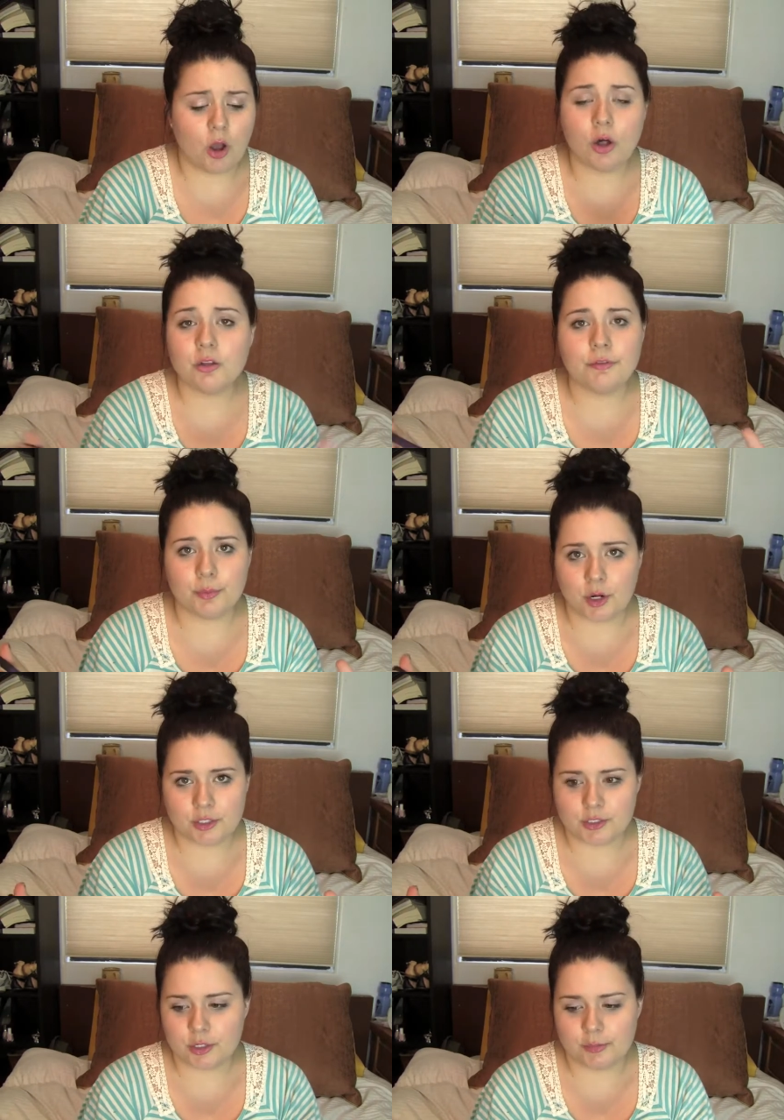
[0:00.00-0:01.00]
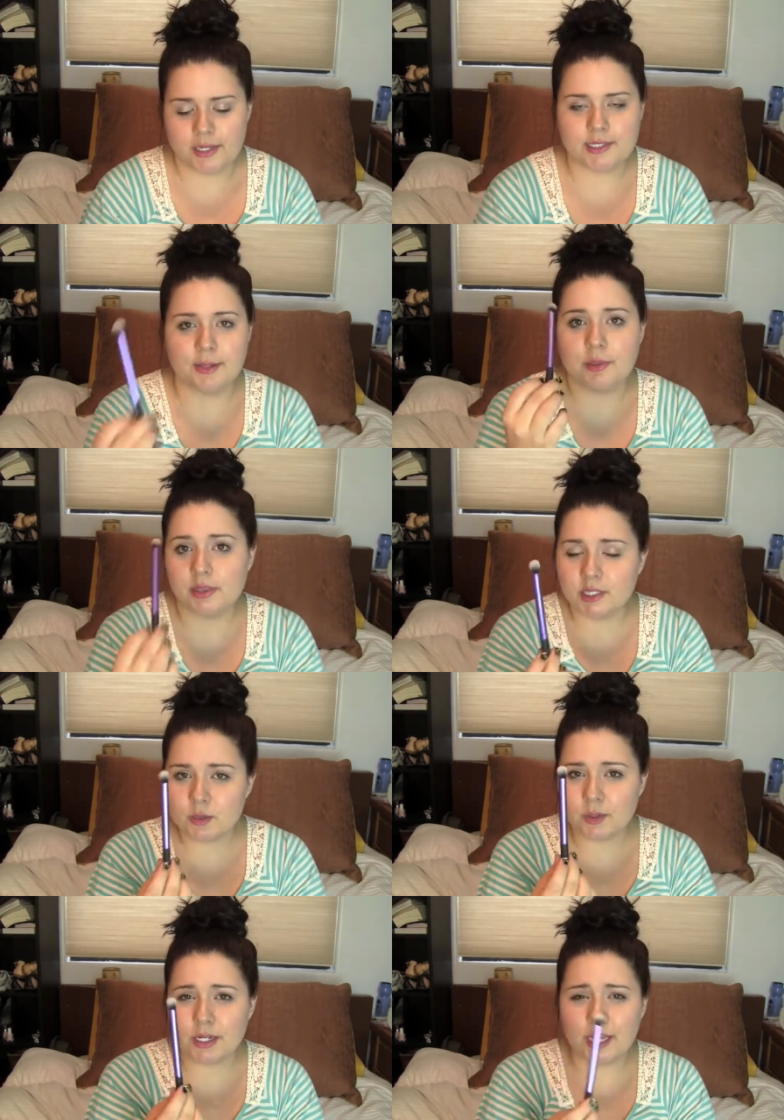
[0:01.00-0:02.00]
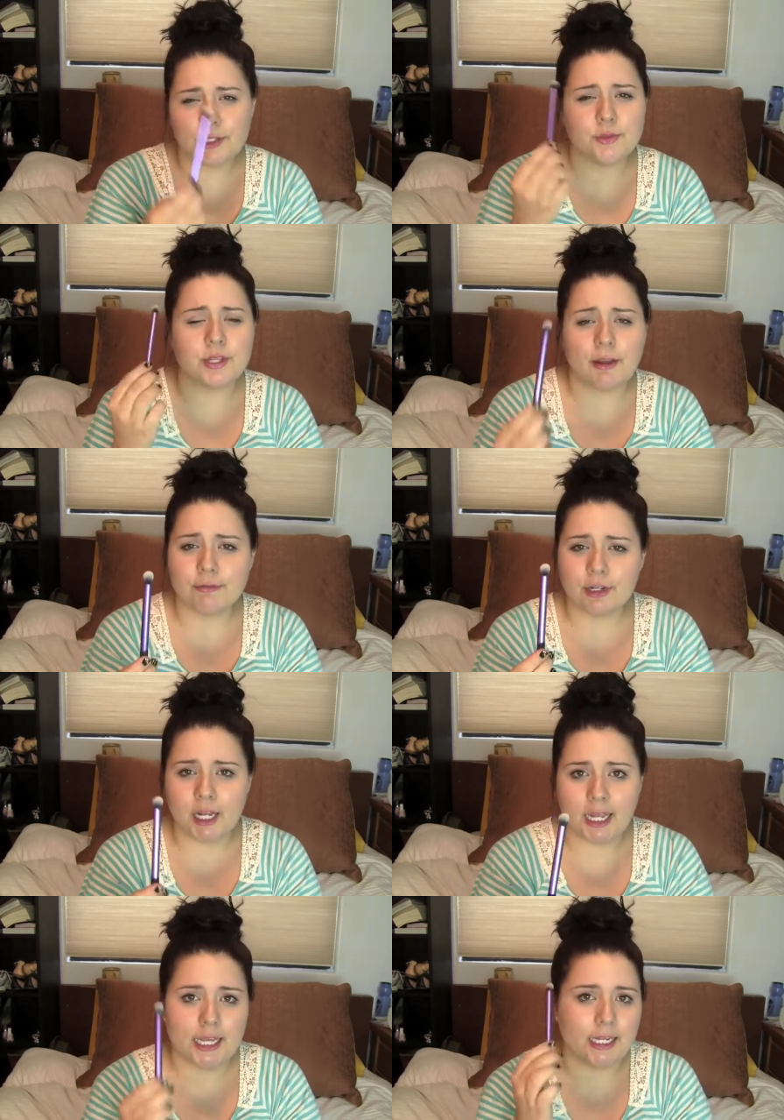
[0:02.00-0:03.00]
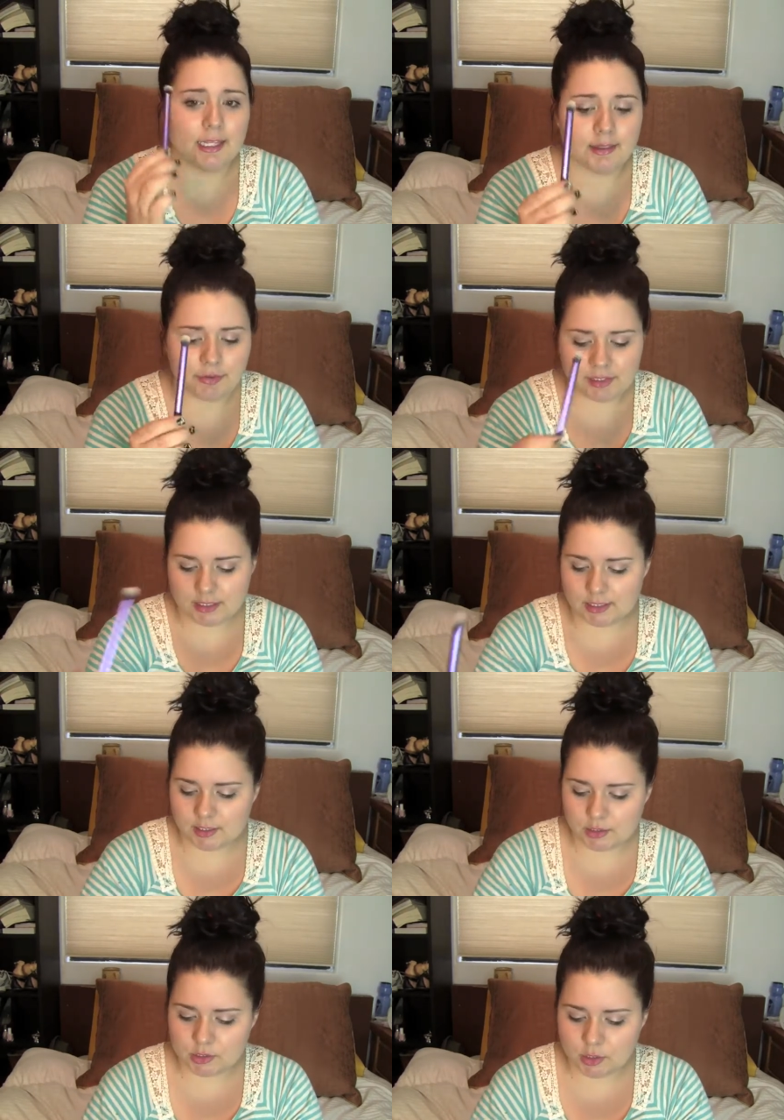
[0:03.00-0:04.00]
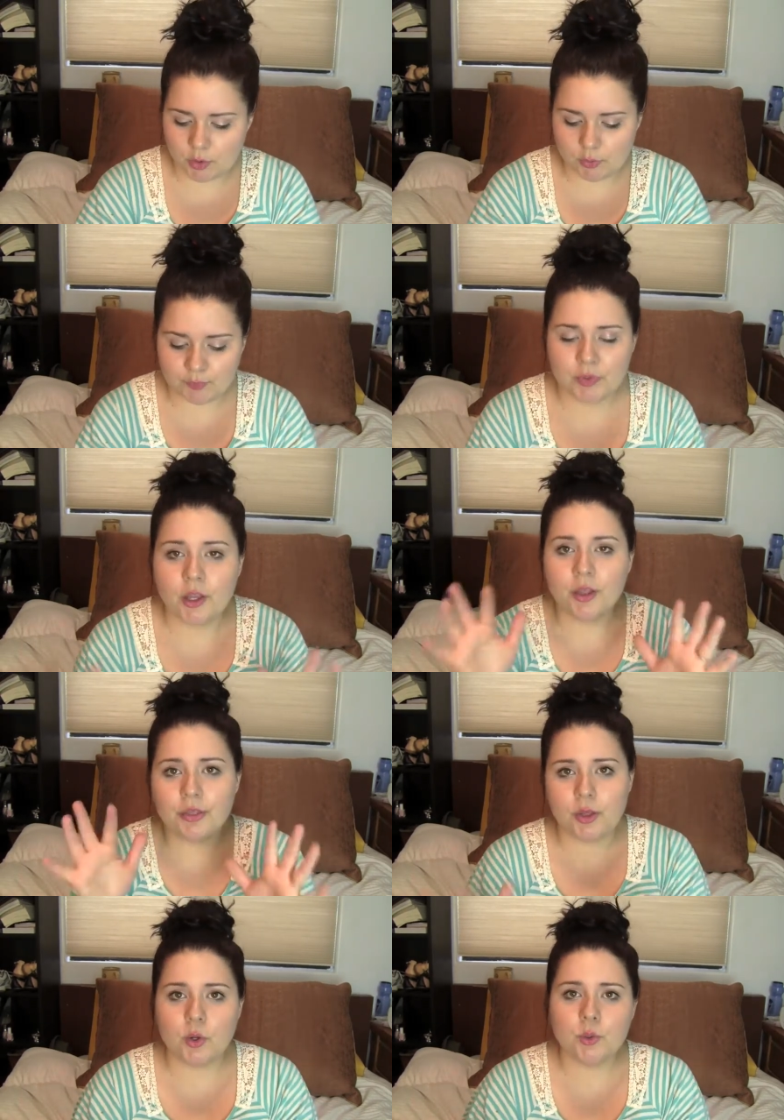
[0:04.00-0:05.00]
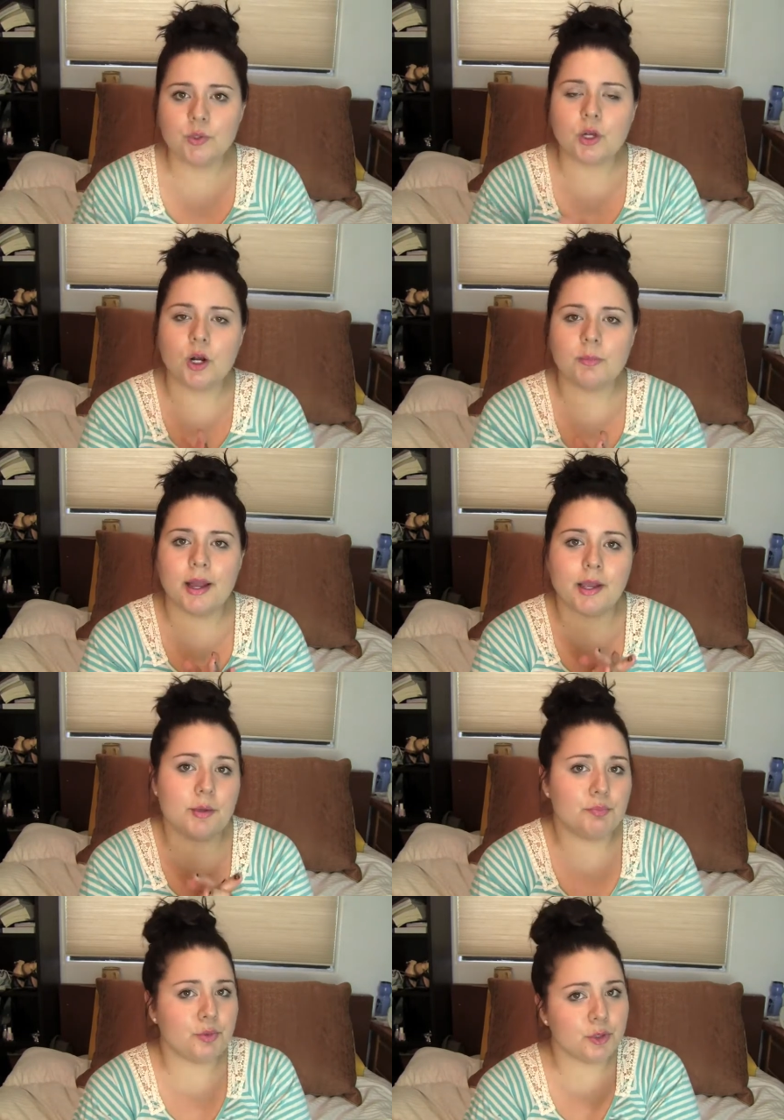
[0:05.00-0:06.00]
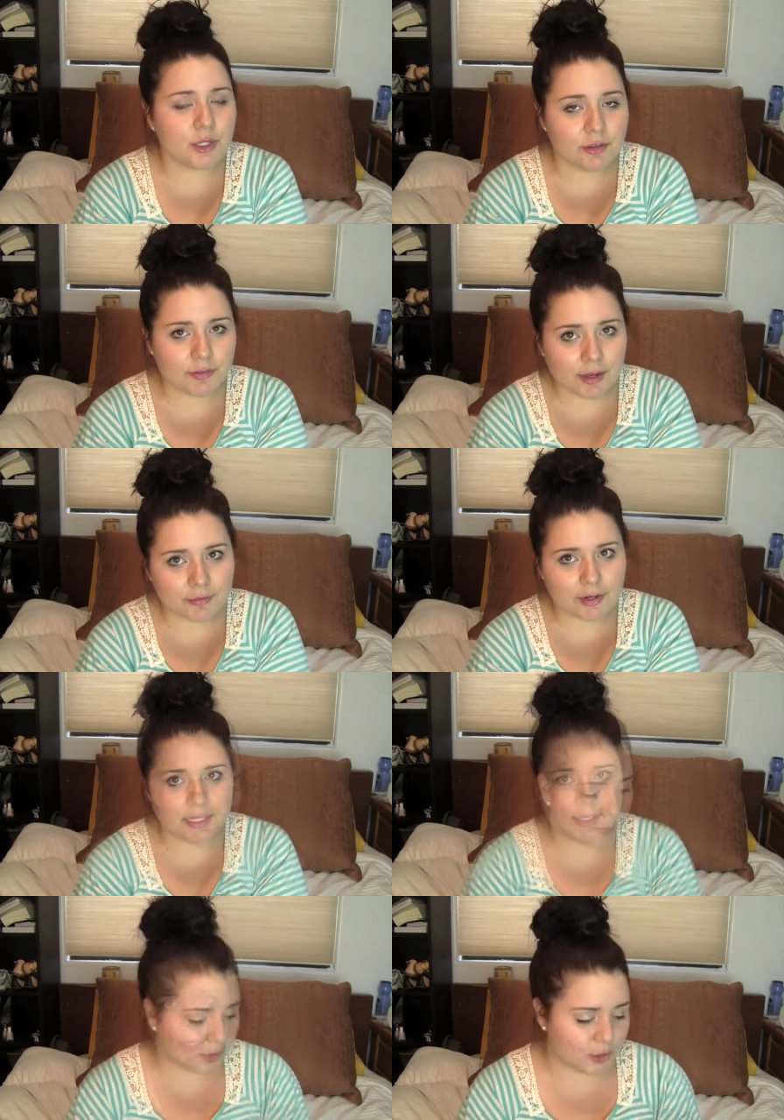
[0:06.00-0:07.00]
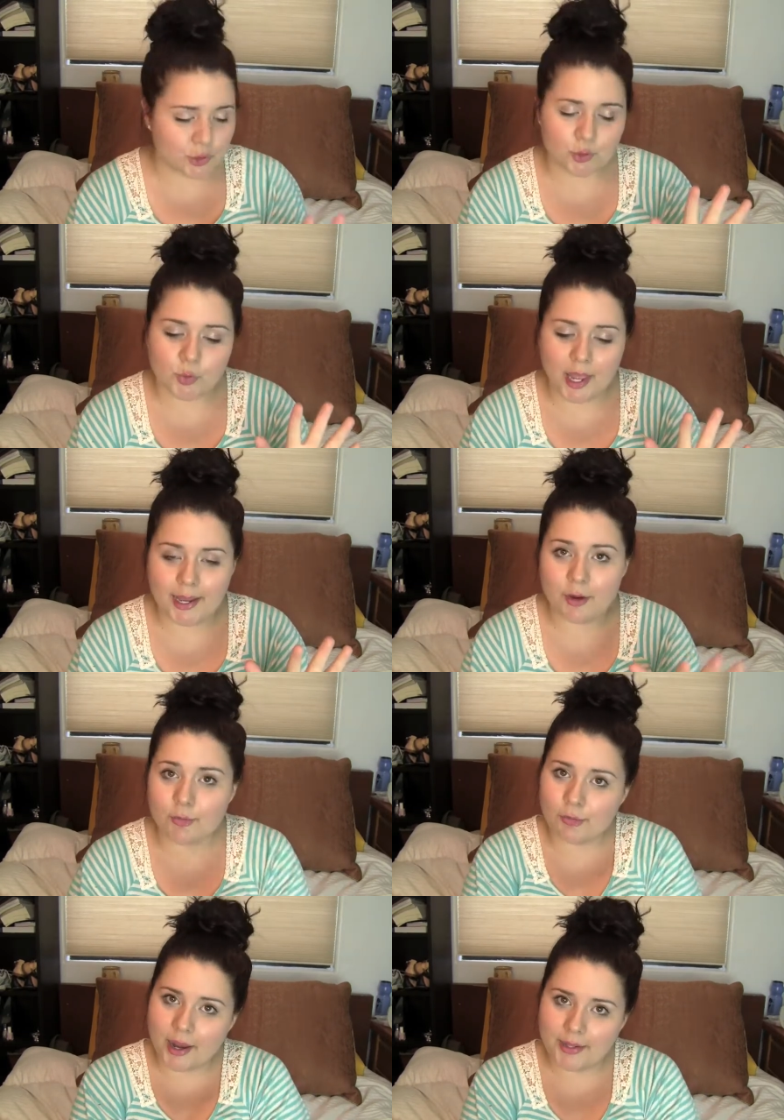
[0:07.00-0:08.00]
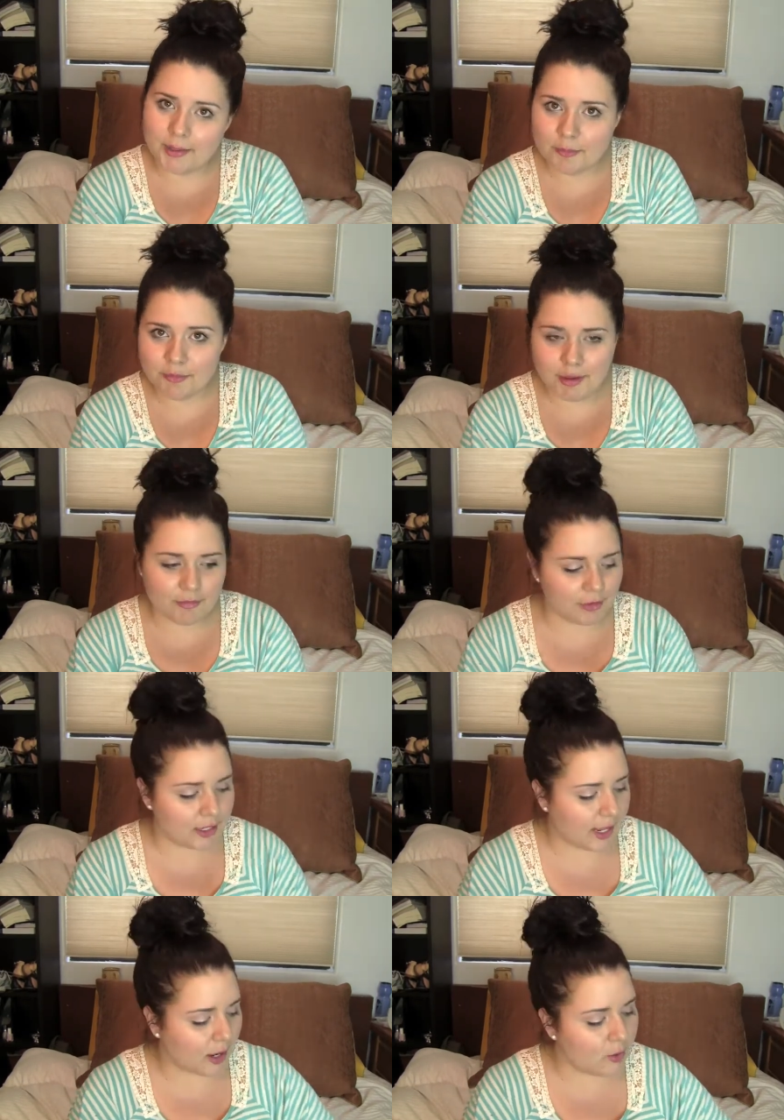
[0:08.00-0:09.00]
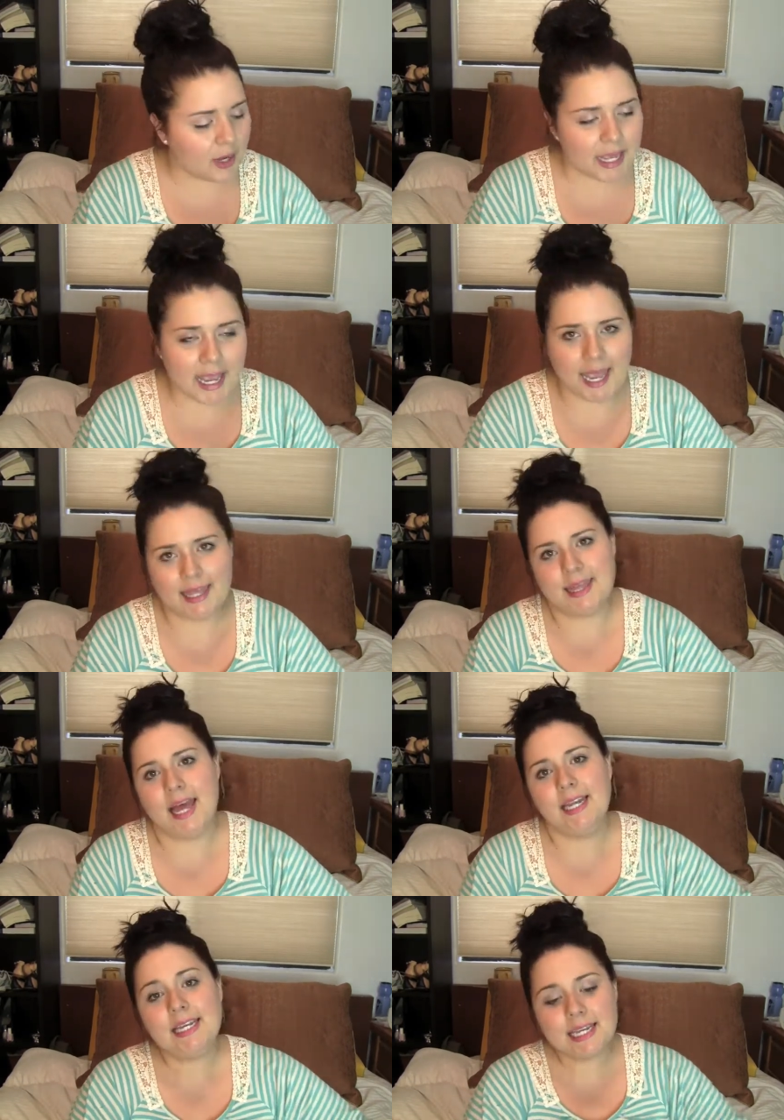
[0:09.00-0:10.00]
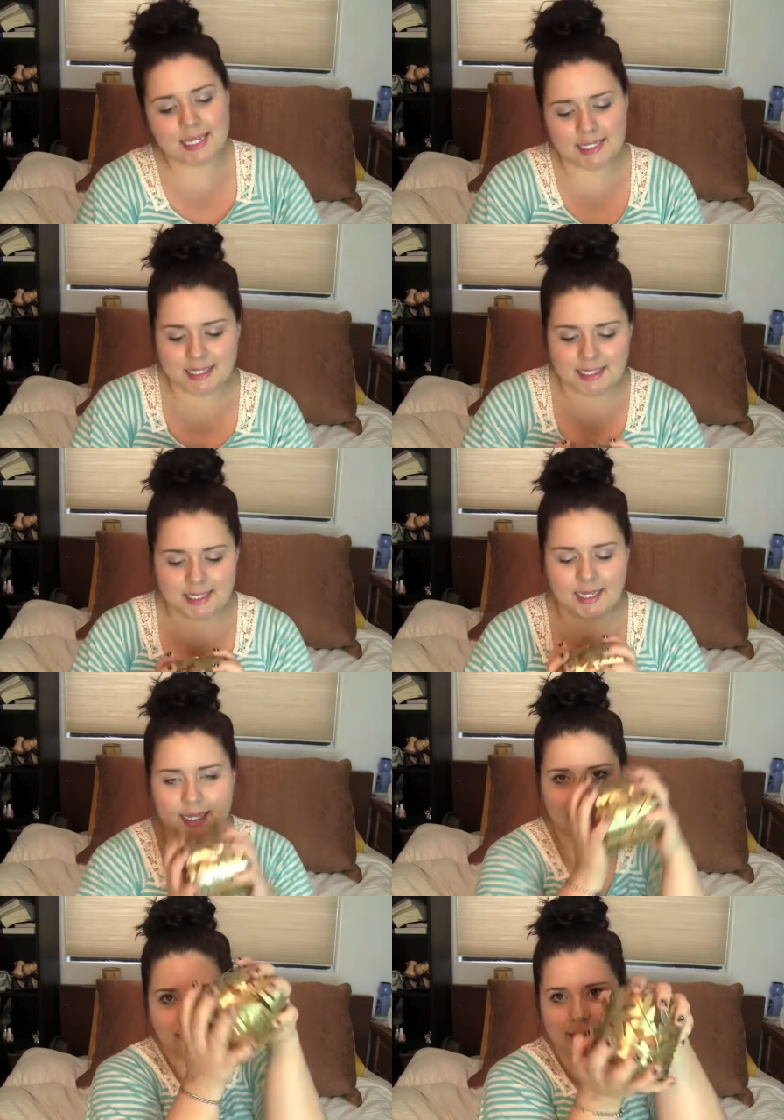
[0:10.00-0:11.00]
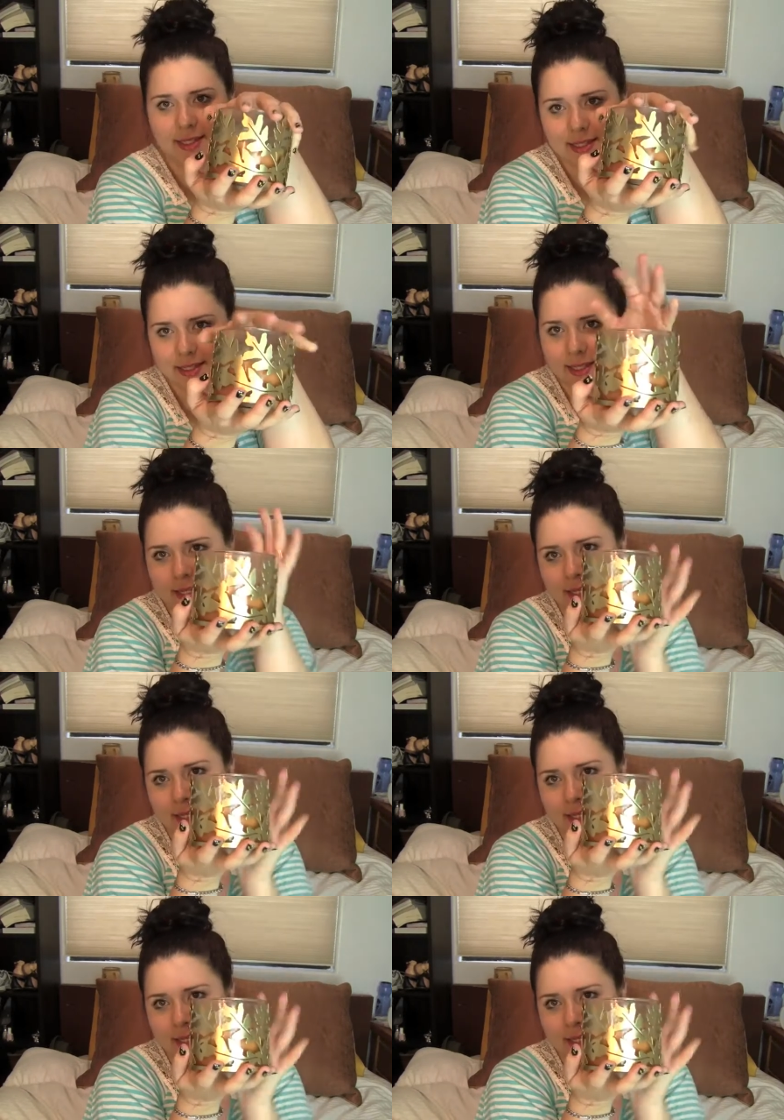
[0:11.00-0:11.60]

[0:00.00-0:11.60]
All of the brushes are amazing, but this one I use every day and I love it. So those are my beauty favorite. I'm going to do a random favorite now, and that is this.